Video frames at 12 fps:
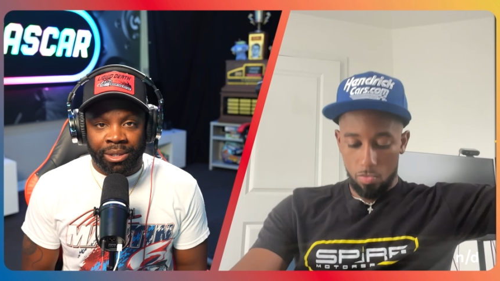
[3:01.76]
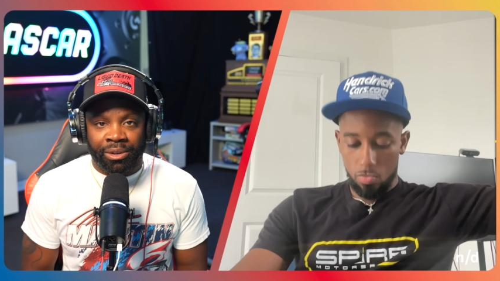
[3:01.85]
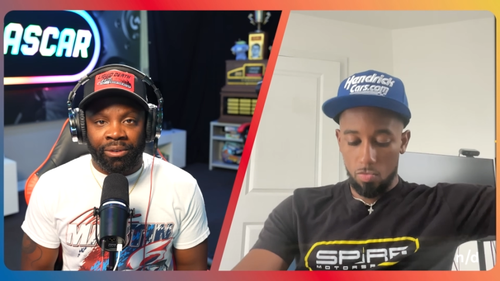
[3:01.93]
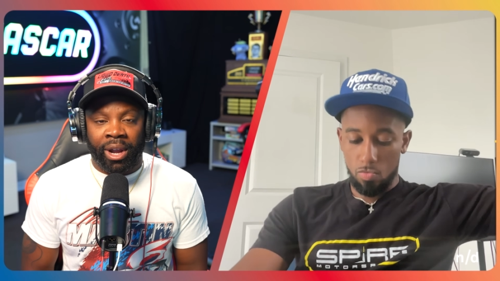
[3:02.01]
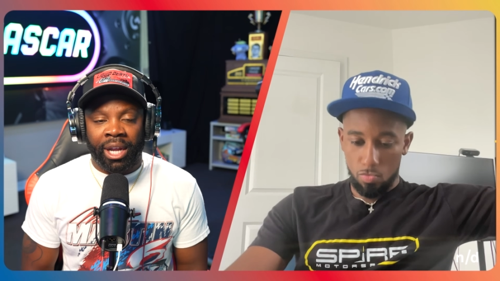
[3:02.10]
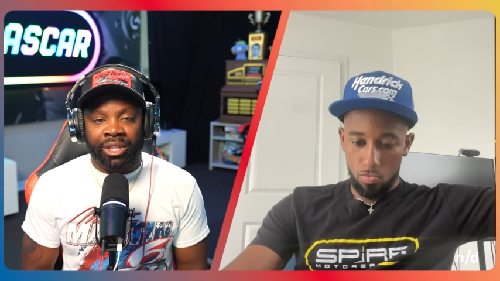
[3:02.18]

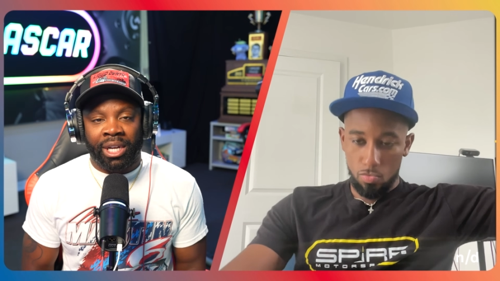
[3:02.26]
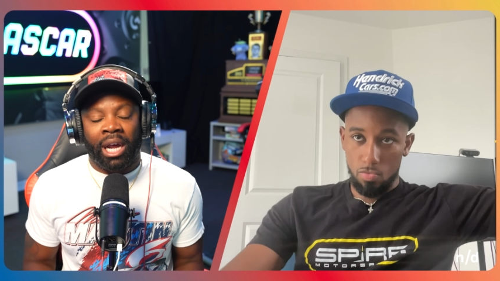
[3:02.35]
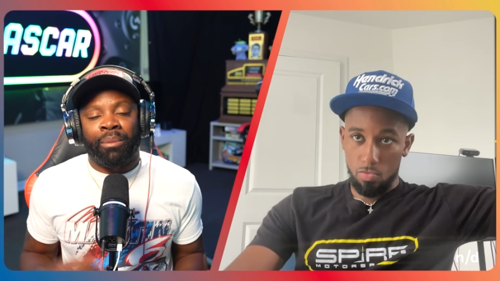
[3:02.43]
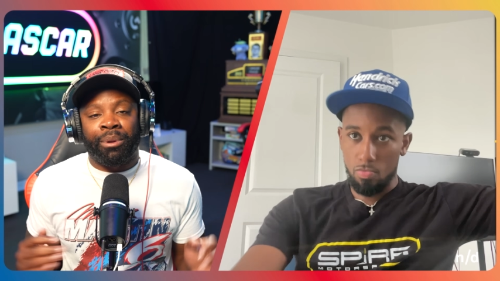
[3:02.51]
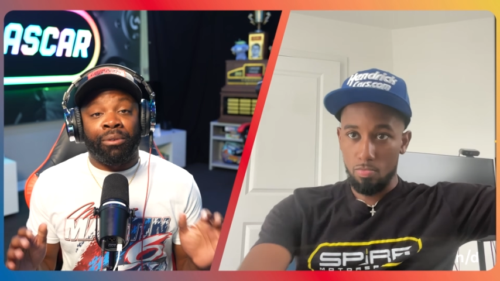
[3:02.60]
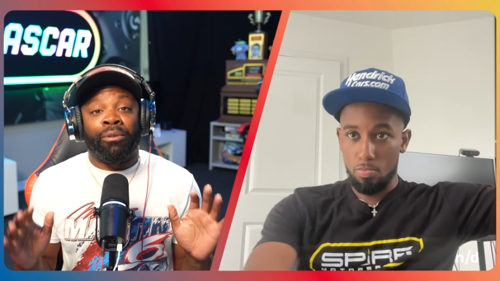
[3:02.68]
Speaker 1: Mr. H. And
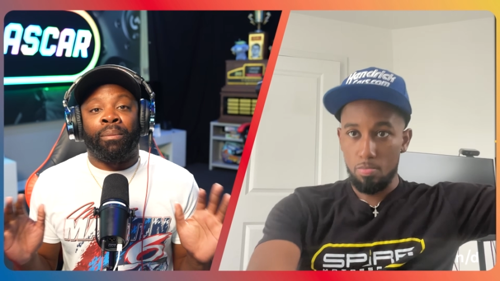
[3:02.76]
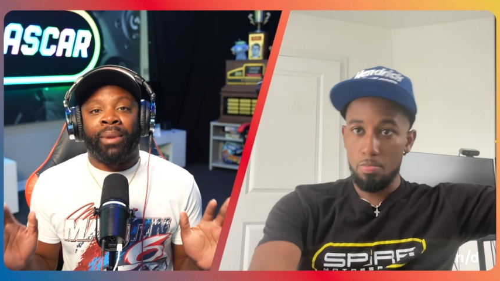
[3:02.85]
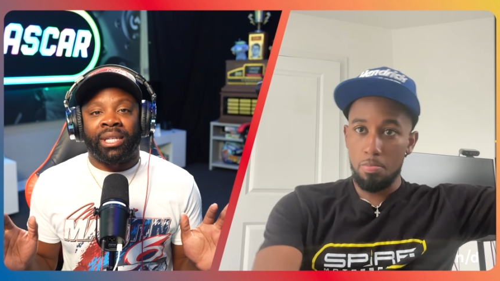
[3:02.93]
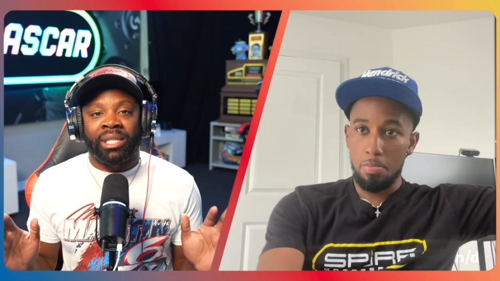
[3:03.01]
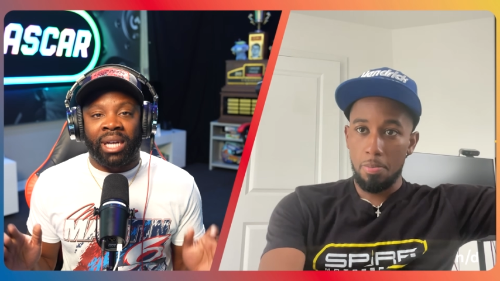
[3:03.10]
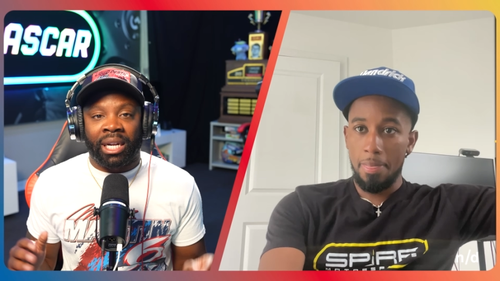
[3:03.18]
I'd be
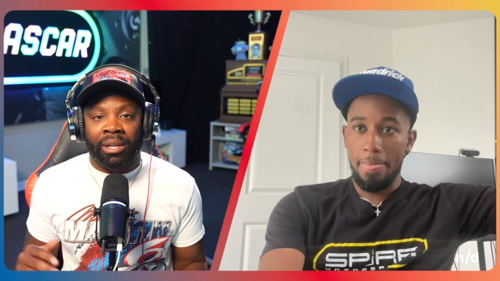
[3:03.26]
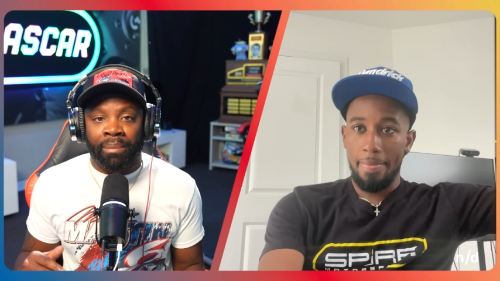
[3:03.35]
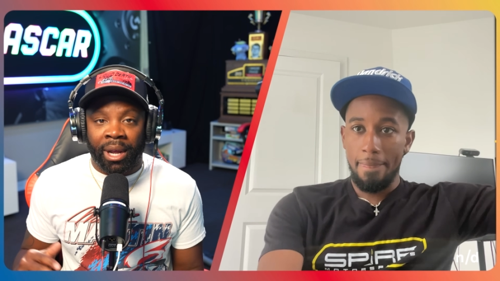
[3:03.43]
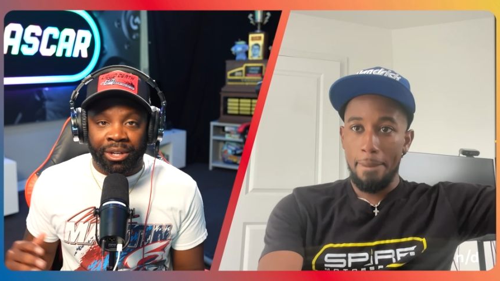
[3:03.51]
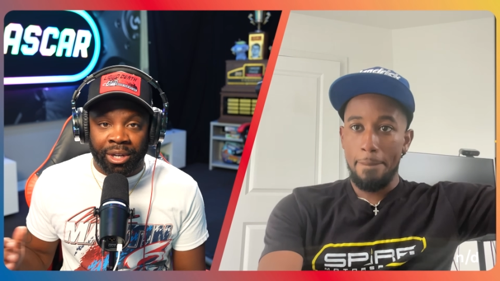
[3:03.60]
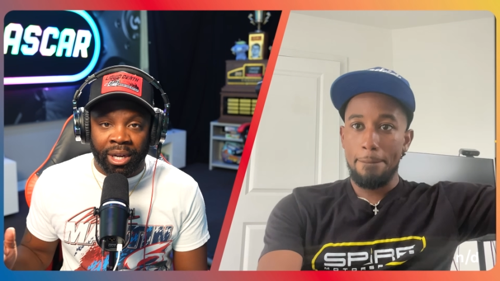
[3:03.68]
remiss not to
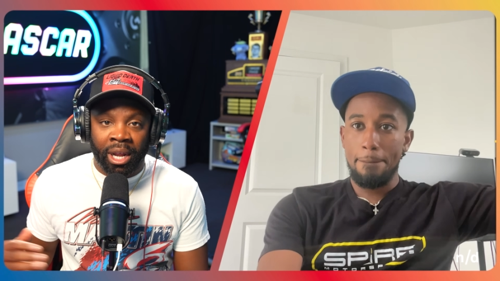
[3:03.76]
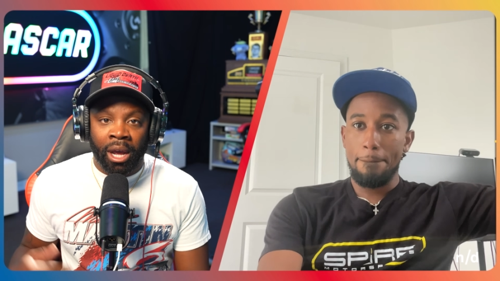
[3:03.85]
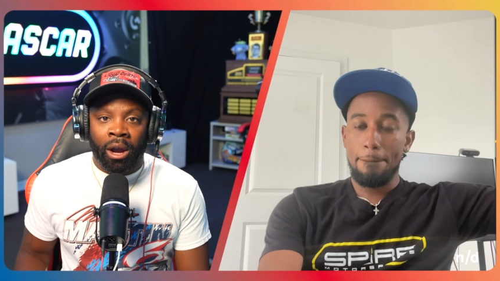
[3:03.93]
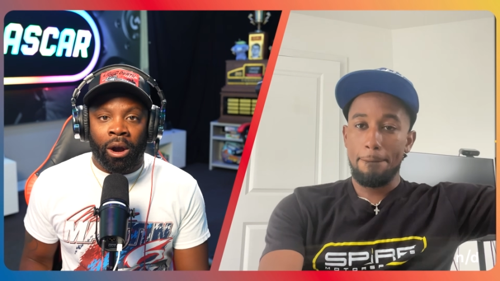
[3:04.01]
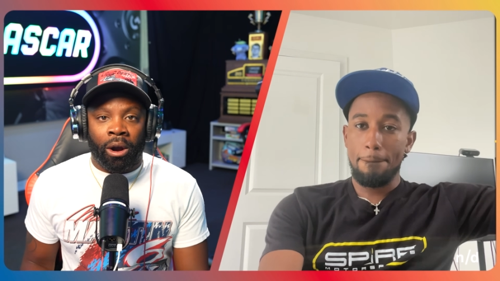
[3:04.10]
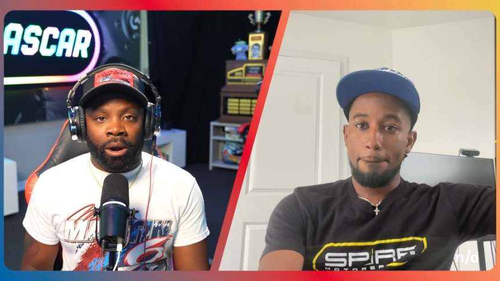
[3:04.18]
mention
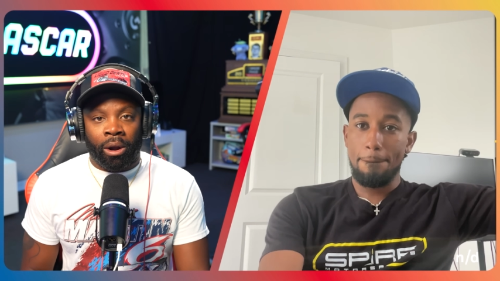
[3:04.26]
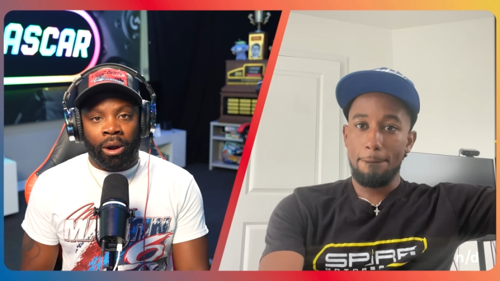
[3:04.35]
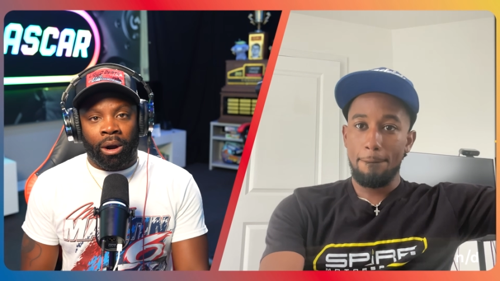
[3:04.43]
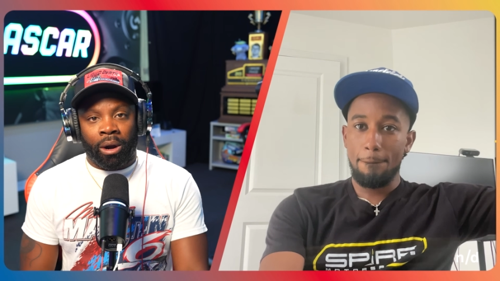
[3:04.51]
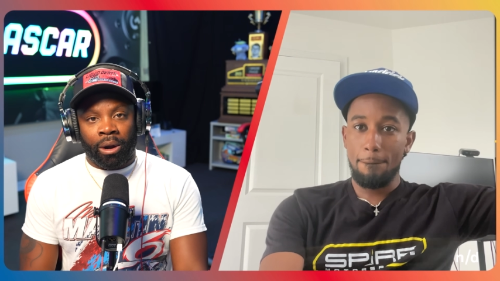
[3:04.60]
our